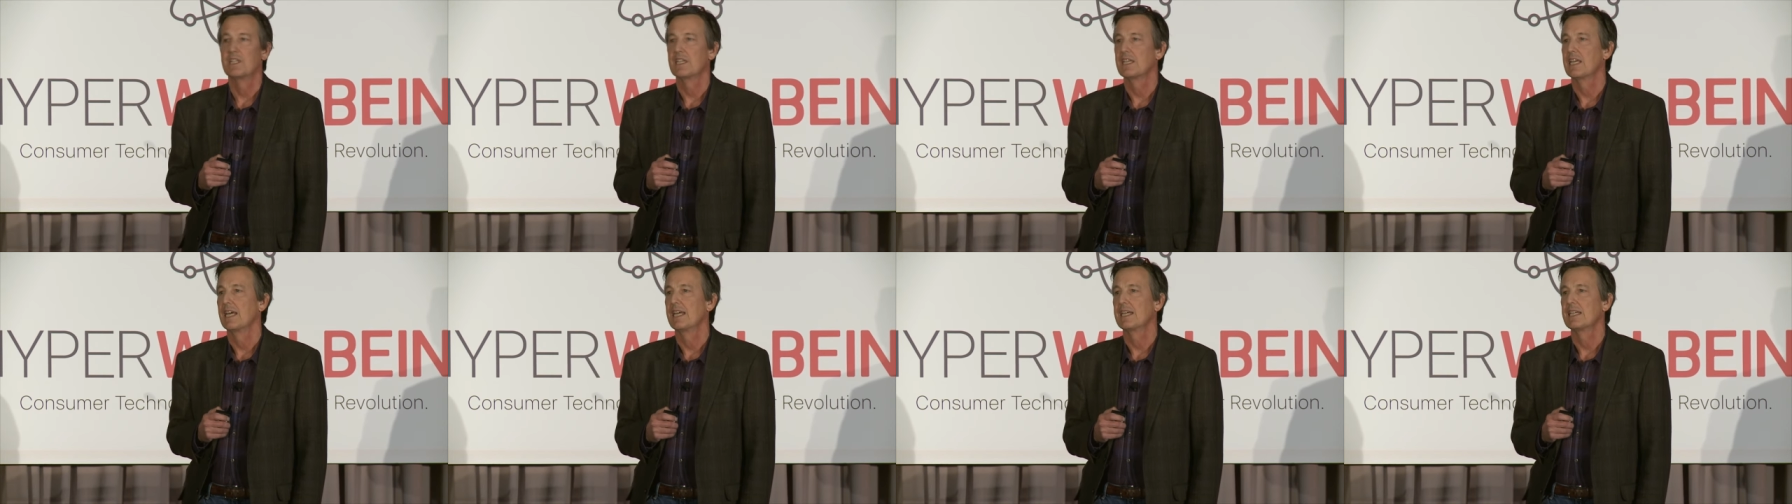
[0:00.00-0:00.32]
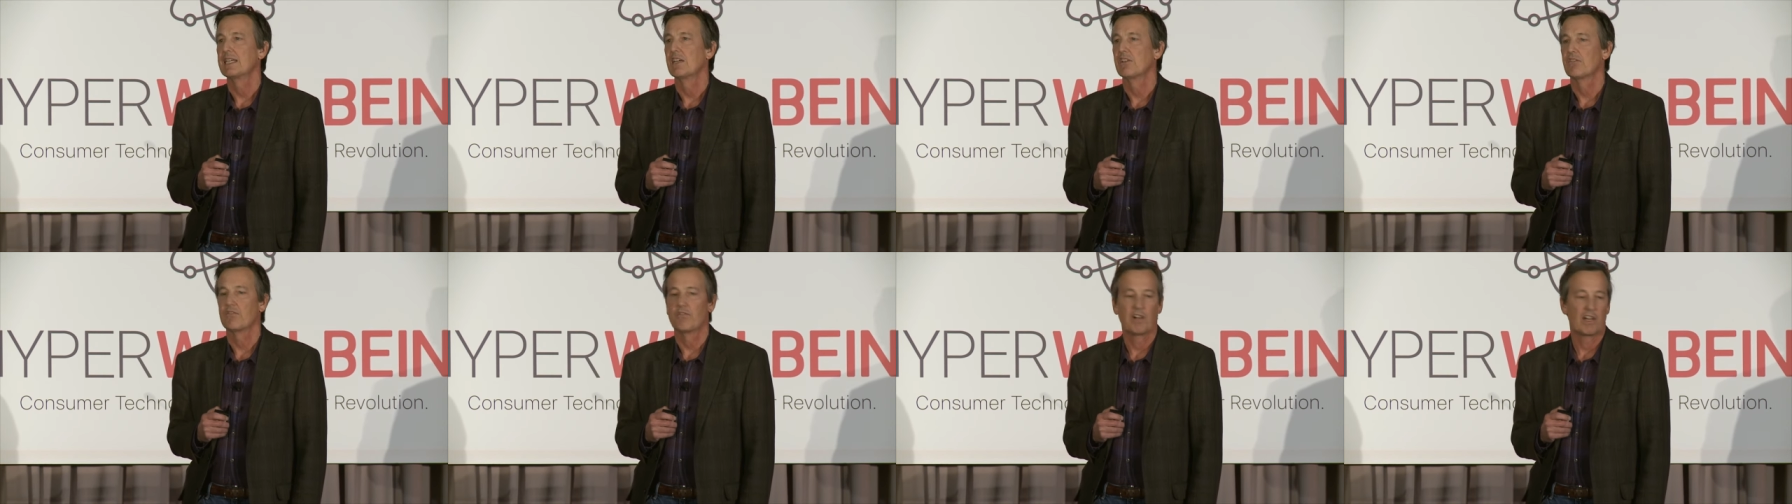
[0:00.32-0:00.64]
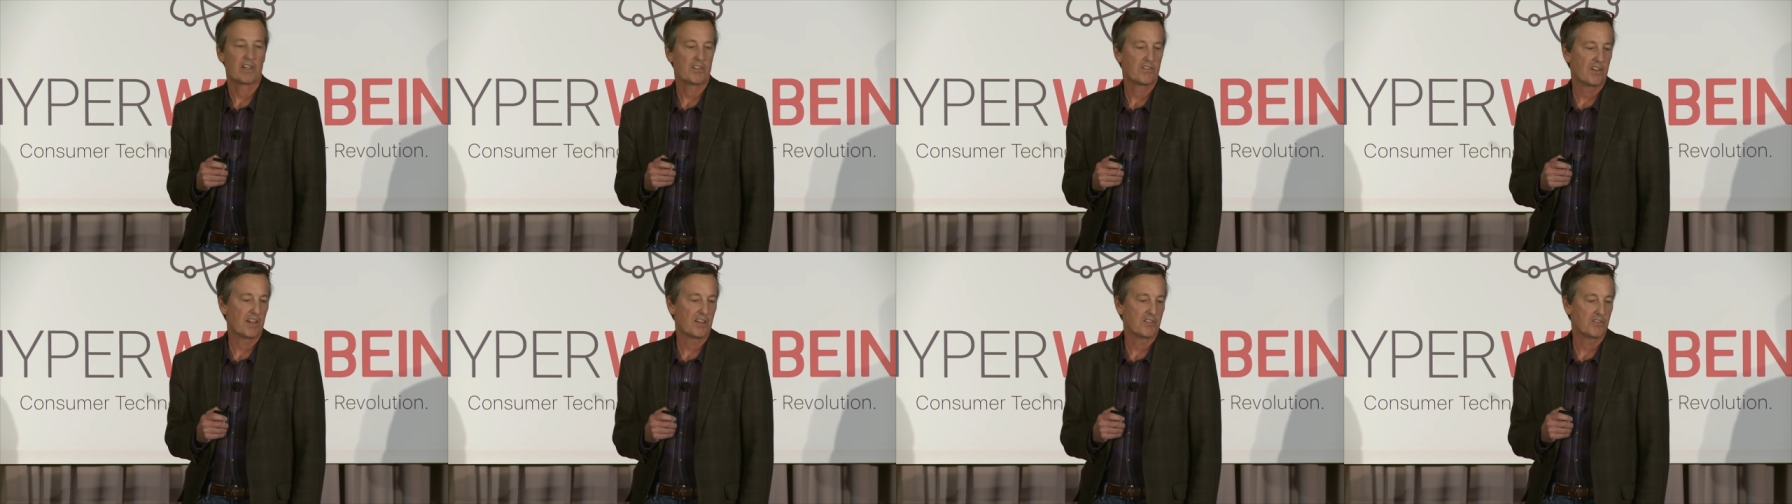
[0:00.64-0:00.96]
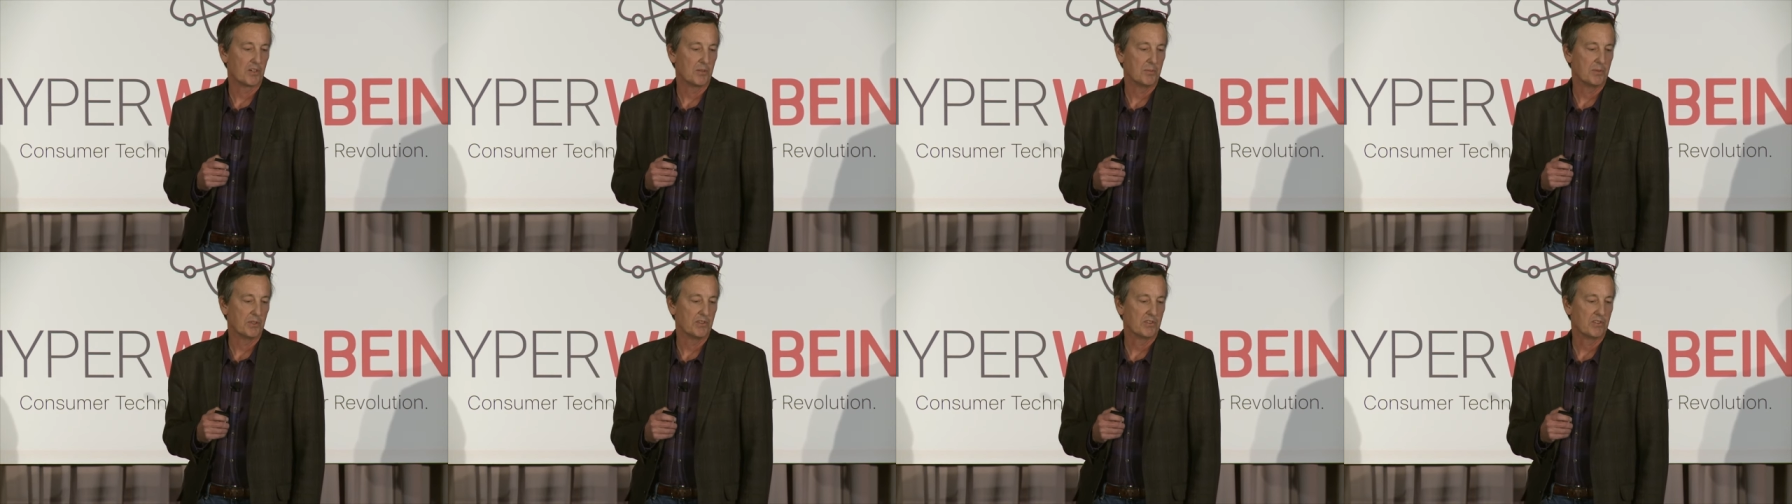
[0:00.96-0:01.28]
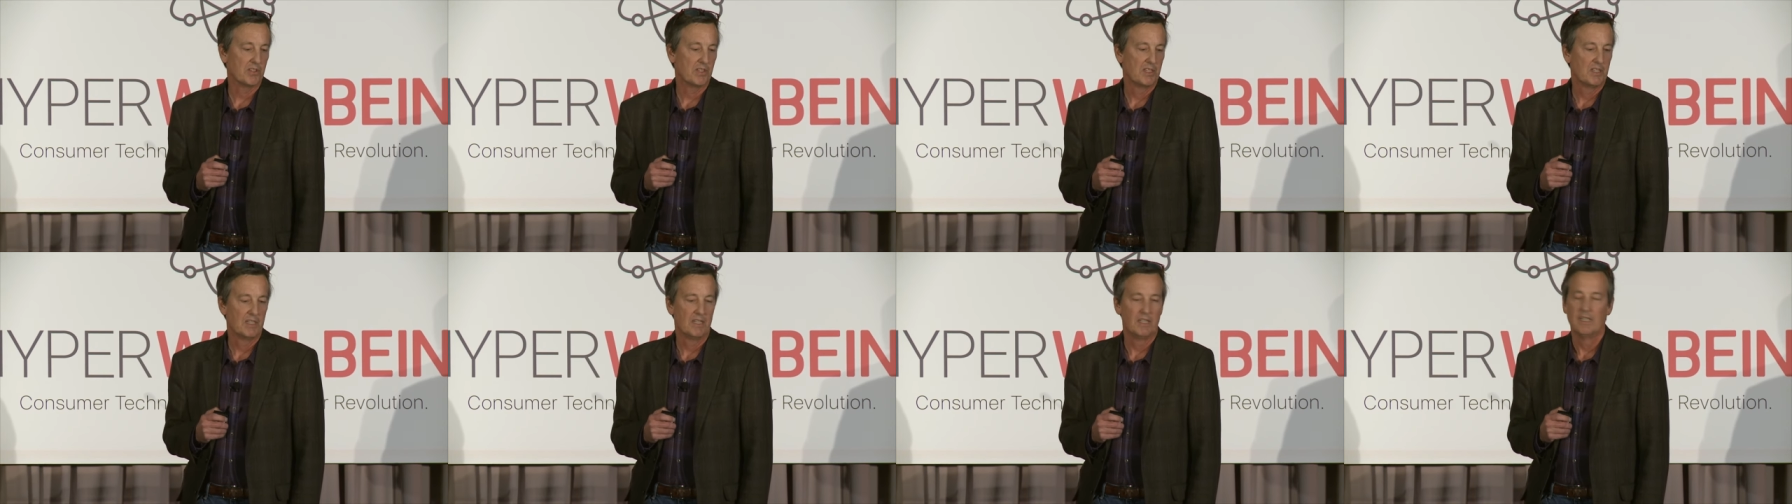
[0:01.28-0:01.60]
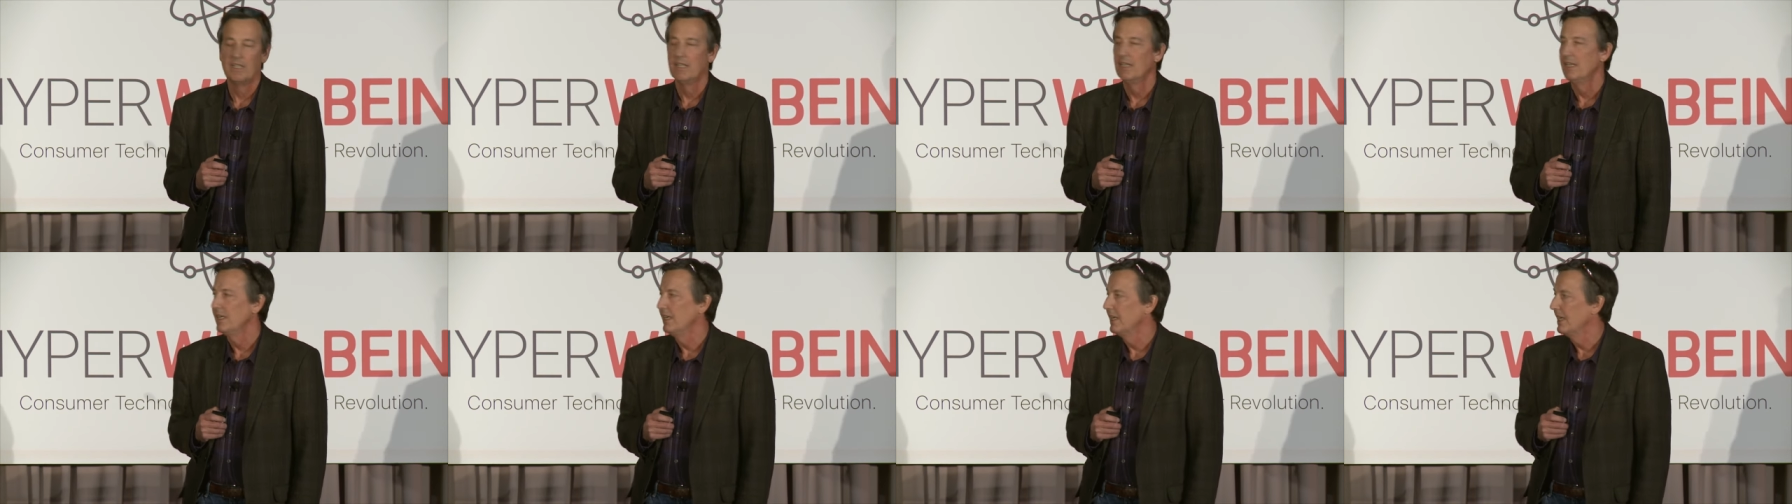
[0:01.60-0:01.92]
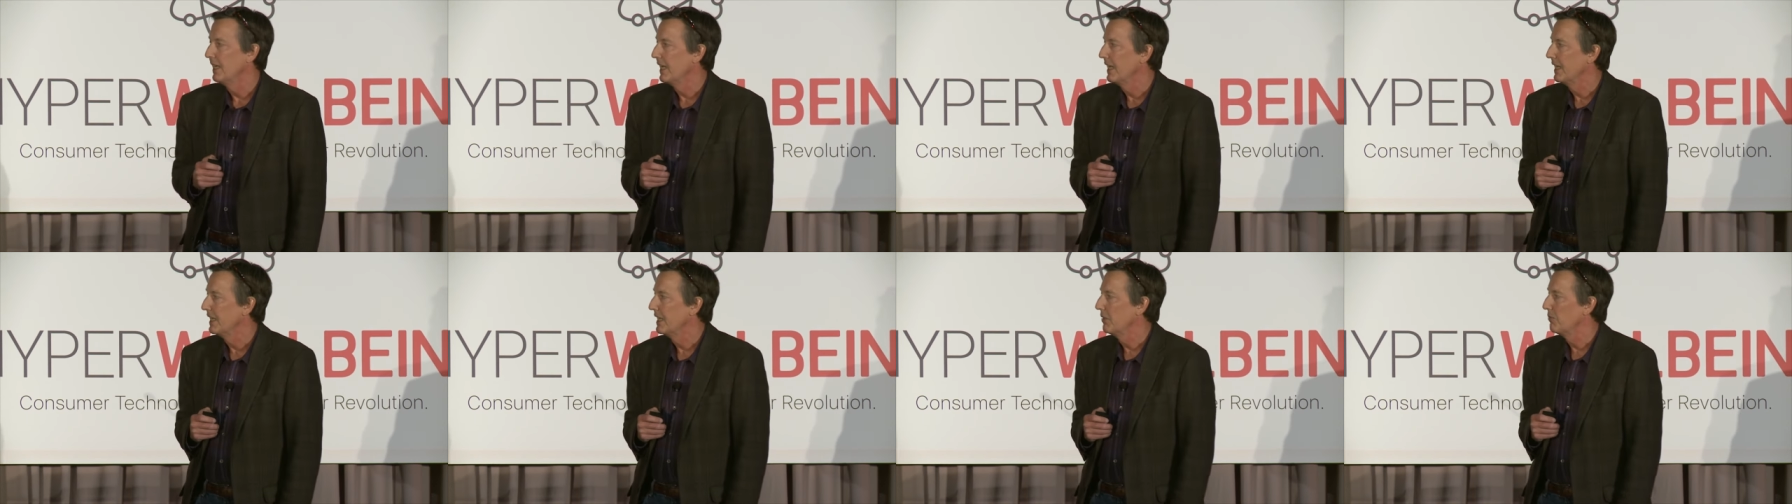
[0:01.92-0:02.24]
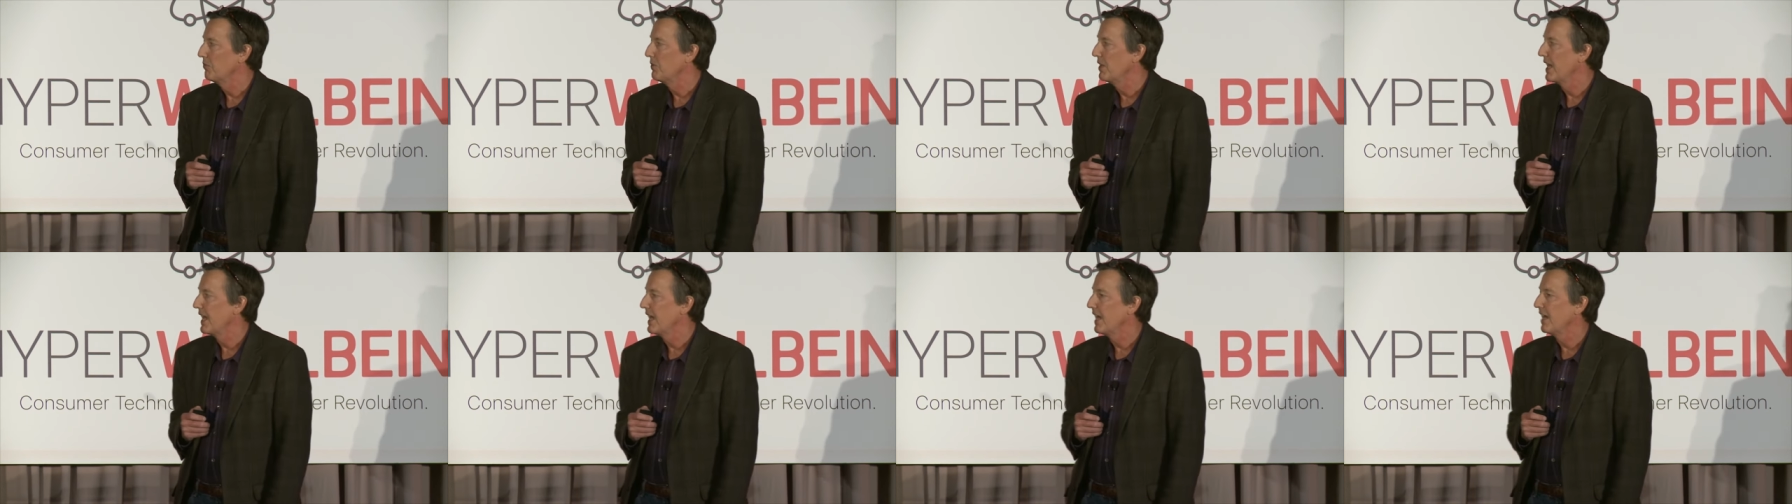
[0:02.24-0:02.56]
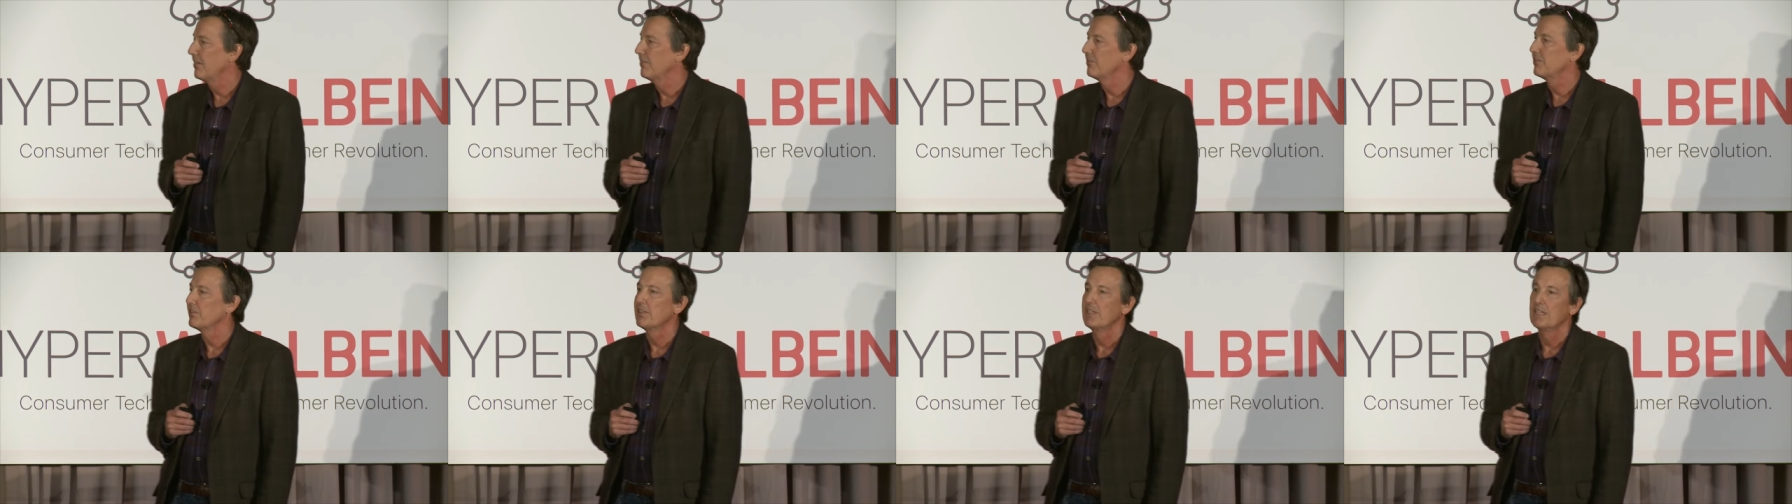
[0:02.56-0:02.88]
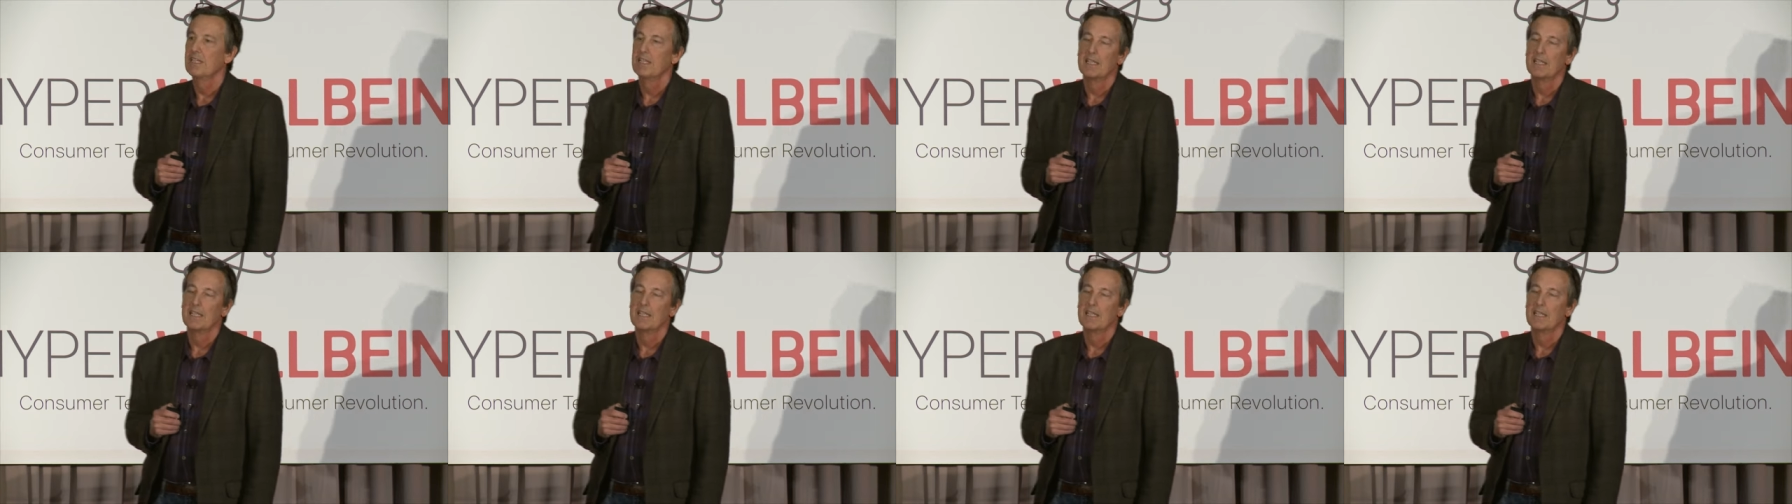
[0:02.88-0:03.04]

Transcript: they can't get fresh vegetables. And then we have,